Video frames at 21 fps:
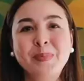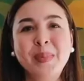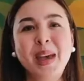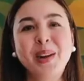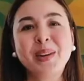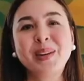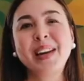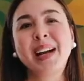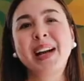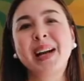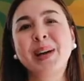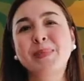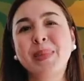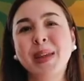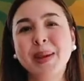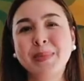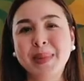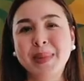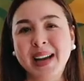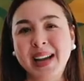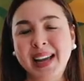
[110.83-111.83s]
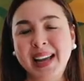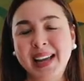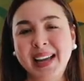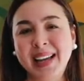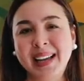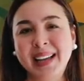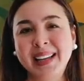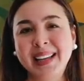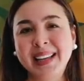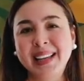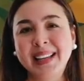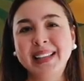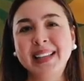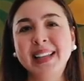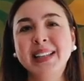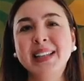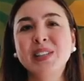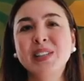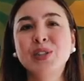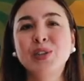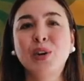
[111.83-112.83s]
meron na kaming mga
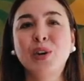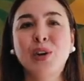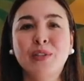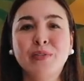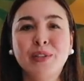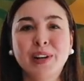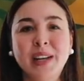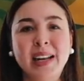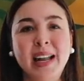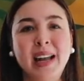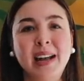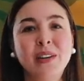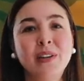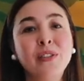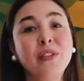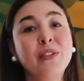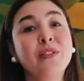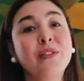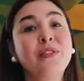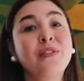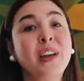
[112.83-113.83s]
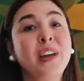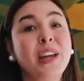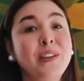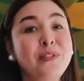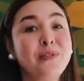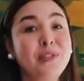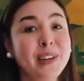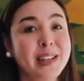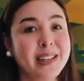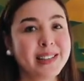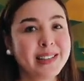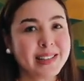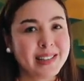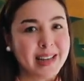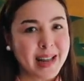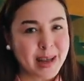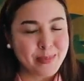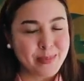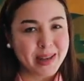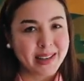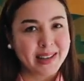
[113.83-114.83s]
na-discover na favorites
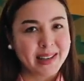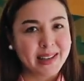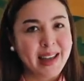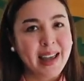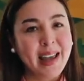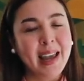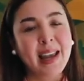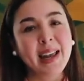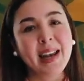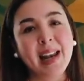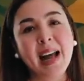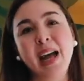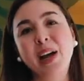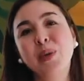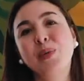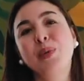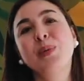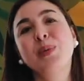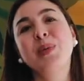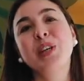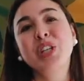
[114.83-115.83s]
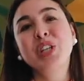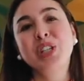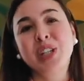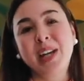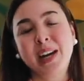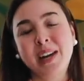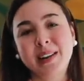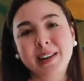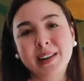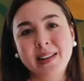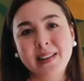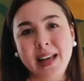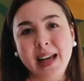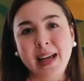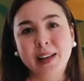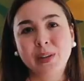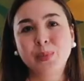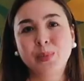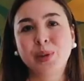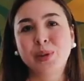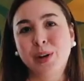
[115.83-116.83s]
namin. And I will be sharing
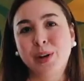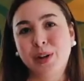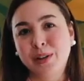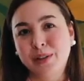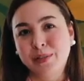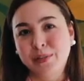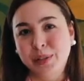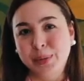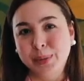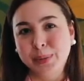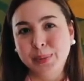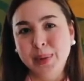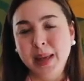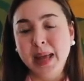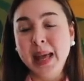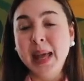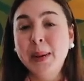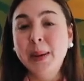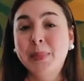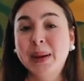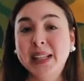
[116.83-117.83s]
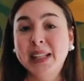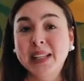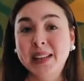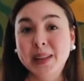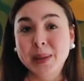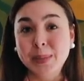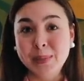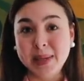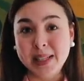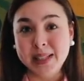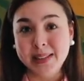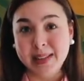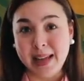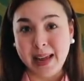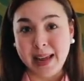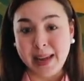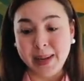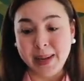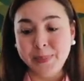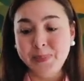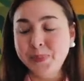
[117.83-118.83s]
that with all of you. But in the
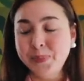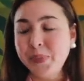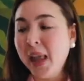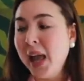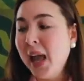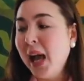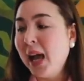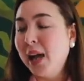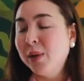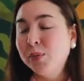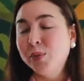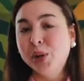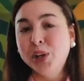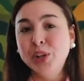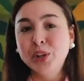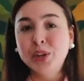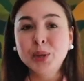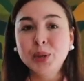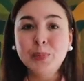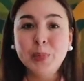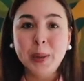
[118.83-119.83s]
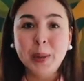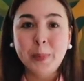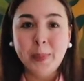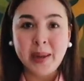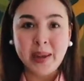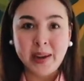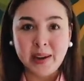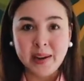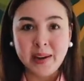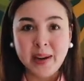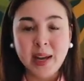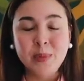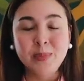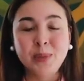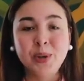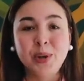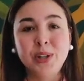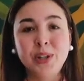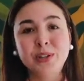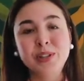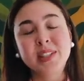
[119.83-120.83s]
meantime, I'm going to prepare, I'm
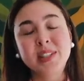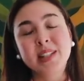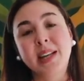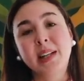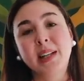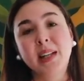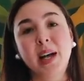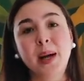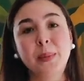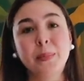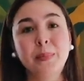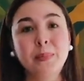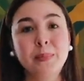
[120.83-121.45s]
going to set up